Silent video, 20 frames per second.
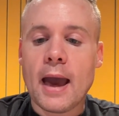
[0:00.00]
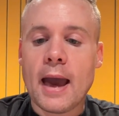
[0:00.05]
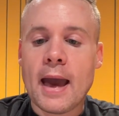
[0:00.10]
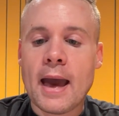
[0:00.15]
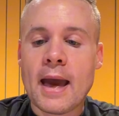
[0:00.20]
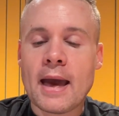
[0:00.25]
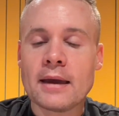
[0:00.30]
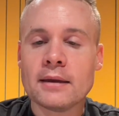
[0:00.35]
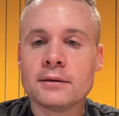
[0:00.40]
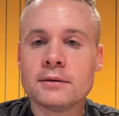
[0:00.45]

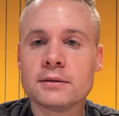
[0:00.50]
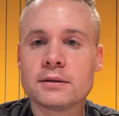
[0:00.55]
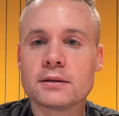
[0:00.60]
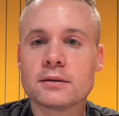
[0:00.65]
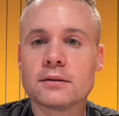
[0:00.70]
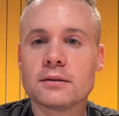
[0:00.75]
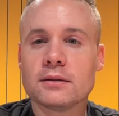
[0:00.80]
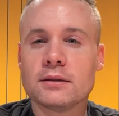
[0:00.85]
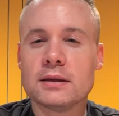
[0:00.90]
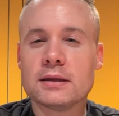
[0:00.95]
And
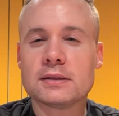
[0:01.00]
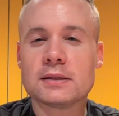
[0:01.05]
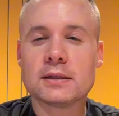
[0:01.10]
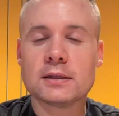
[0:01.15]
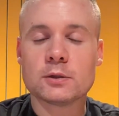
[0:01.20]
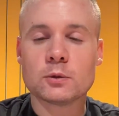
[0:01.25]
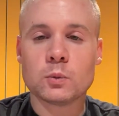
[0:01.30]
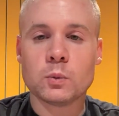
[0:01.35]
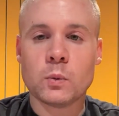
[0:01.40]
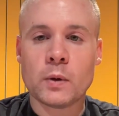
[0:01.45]
this
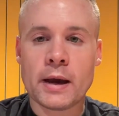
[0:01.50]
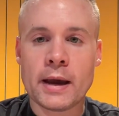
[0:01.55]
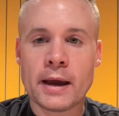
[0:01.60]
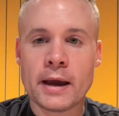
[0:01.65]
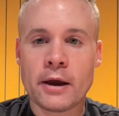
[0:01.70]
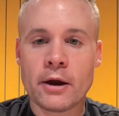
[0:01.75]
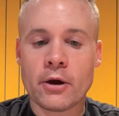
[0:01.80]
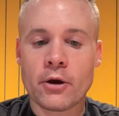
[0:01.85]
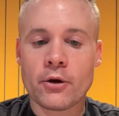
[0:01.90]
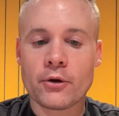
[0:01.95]
is
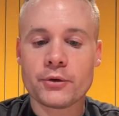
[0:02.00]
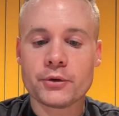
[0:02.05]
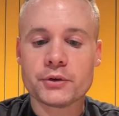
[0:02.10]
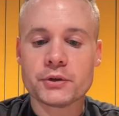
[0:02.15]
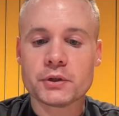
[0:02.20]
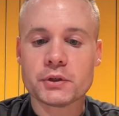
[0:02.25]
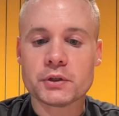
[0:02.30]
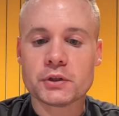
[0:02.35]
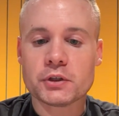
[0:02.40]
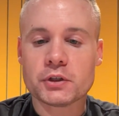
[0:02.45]
where
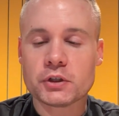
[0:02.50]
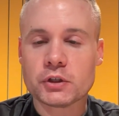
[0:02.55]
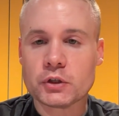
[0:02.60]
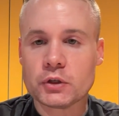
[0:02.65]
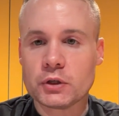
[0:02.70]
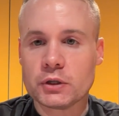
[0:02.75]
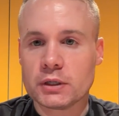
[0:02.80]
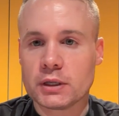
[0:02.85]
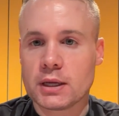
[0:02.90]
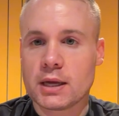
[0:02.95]

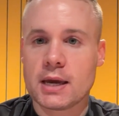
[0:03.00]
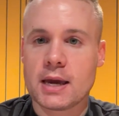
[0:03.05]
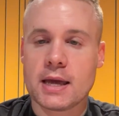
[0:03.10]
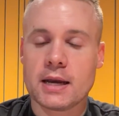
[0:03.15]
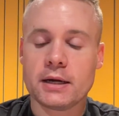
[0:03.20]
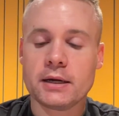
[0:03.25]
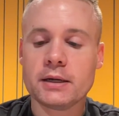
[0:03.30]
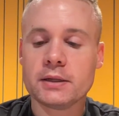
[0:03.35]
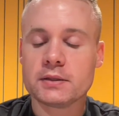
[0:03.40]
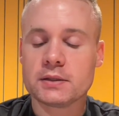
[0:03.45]
certain
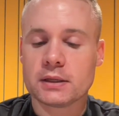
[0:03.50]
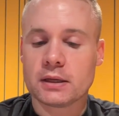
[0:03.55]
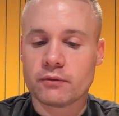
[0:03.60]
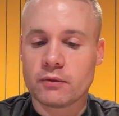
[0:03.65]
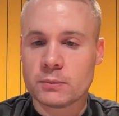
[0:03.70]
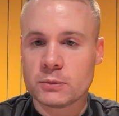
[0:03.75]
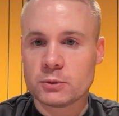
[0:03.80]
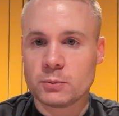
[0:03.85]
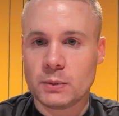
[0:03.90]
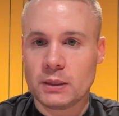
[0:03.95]
candidates, like if
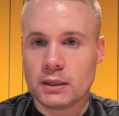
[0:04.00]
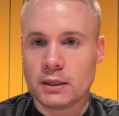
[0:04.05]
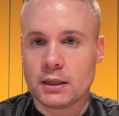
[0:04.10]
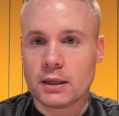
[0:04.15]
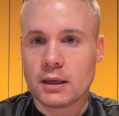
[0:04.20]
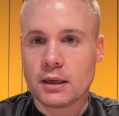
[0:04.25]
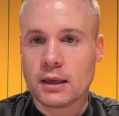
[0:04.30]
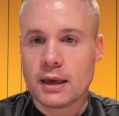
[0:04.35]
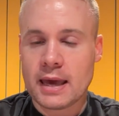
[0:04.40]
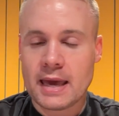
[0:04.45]
I'm just being
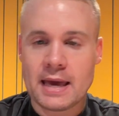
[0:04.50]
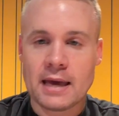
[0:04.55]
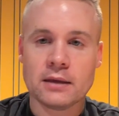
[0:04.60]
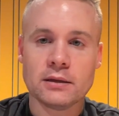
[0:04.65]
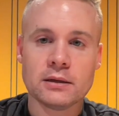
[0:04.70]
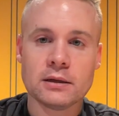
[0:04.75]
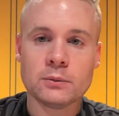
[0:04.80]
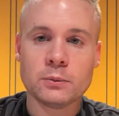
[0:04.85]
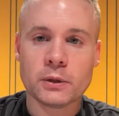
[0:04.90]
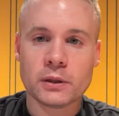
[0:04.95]

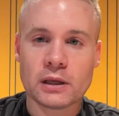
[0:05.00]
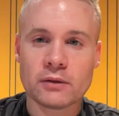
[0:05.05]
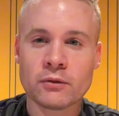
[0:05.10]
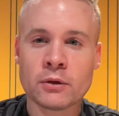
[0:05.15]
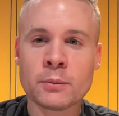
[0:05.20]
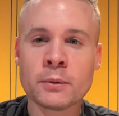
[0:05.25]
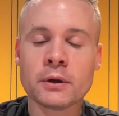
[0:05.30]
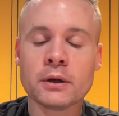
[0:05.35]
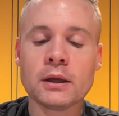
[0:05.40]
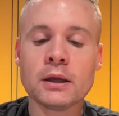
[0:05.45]
candid with
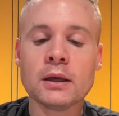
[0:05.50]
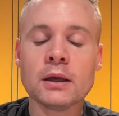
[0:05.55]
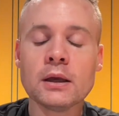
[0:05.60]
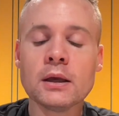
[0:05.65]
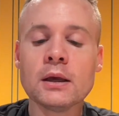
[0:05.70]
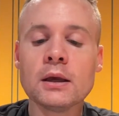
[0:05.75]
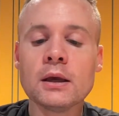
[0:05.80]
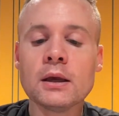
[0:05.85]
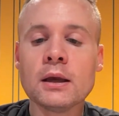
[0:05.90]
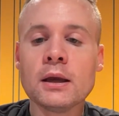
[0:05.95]
everybody,
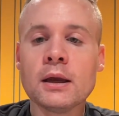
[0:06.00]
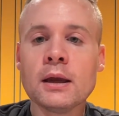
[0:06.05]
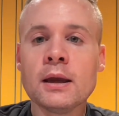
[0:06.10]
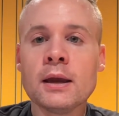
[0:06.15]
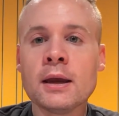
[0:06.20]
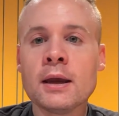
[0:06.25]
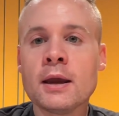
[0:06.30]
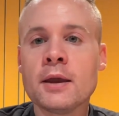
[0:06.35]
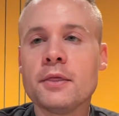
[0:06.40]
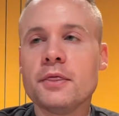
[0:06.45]

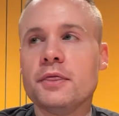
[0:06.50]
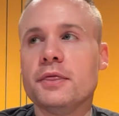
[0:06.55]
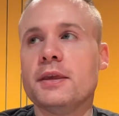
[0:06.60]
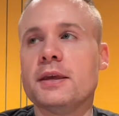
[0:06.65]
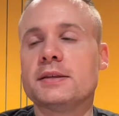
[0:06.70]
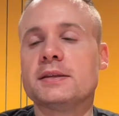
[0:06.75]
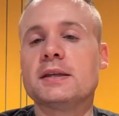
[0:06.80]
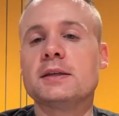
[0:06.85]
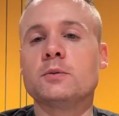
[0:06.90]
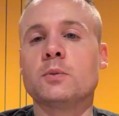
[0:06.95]

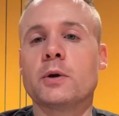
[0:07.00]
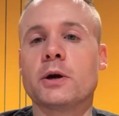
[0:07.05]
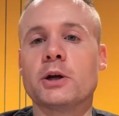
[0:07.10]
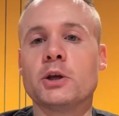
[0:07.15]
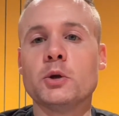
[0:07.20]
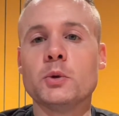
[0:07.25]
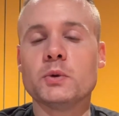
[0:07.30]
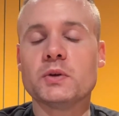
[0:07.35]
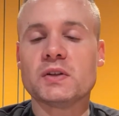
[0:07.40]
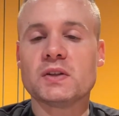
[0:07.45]
this is where
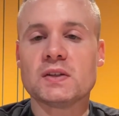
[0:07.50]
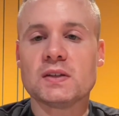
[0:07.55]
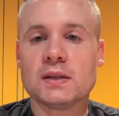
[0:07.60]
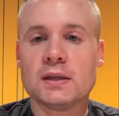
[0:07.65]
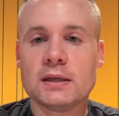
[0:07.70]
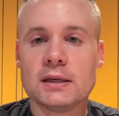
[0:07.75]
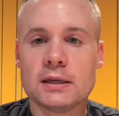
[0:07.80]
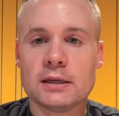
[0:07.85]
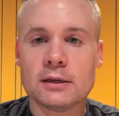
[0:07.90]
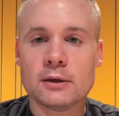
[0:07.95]
you
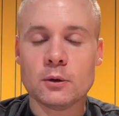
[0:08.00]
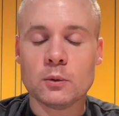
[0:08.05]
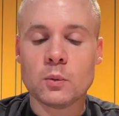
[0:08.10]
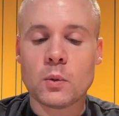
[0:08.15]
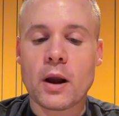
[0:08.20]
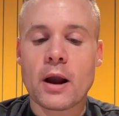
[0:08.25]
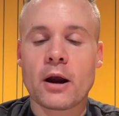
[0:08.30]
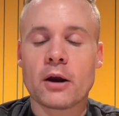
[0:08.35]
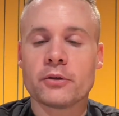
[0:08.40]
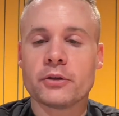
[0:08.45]
see
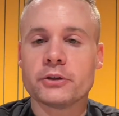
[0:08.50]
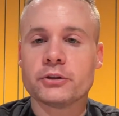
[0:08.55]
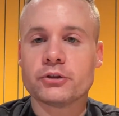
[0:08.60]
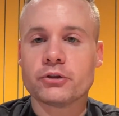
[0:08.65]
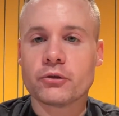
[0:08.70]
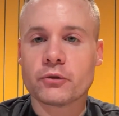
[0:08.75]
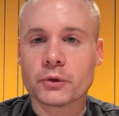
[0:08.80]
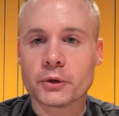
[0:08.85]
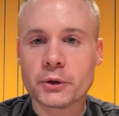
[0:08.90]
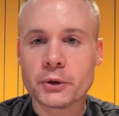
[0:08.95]
where the
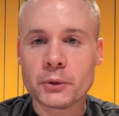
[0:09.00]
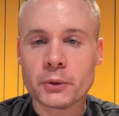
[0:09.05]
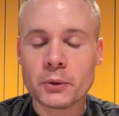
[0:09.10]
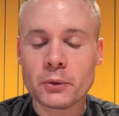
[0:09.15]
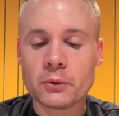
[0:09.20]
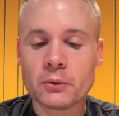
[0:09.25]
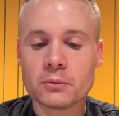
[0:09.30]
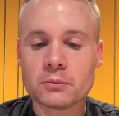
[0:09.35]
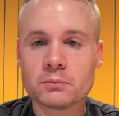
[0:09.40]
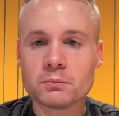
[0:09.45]

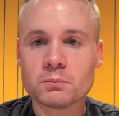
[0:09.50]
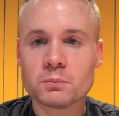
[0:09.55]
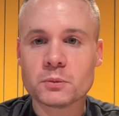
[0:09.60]
true